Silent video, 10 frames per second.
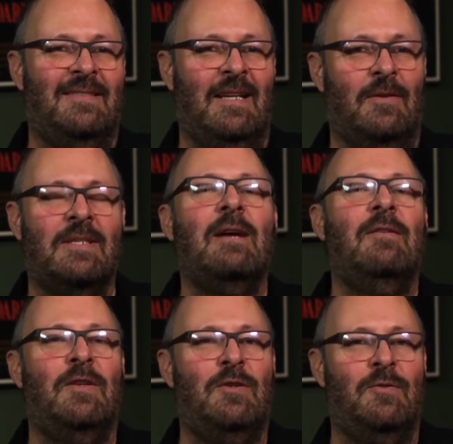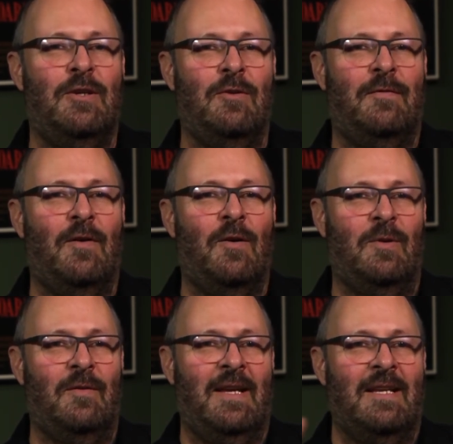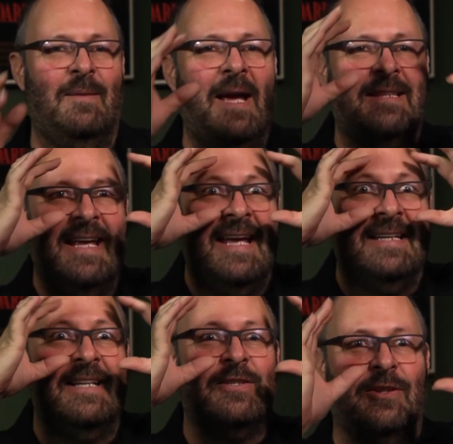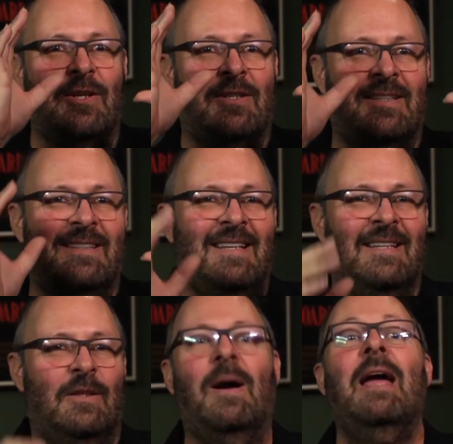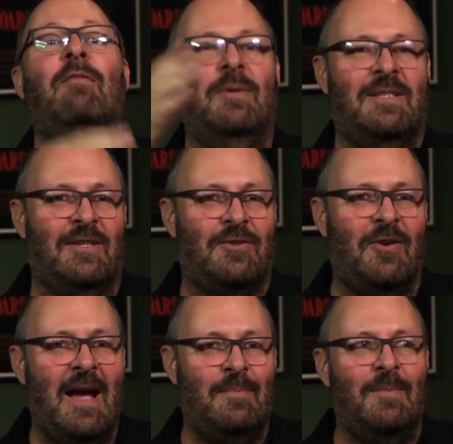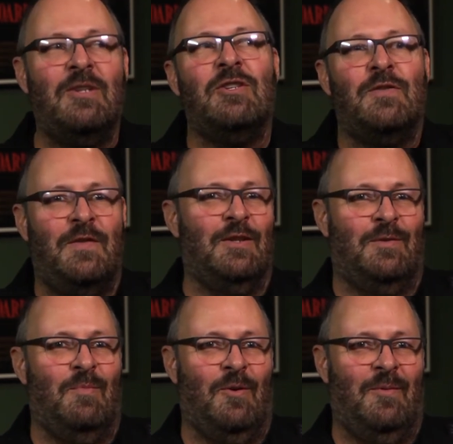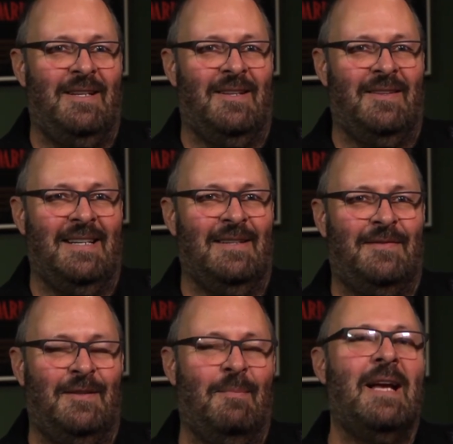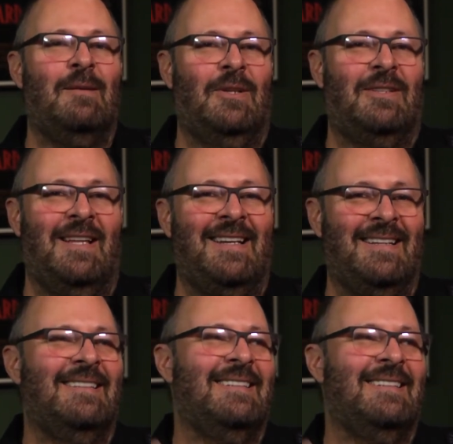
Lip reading: You know, it's like if you do a UFO movie and you make the aliens look the way everyone's described them, it just feels more real than if you make them look like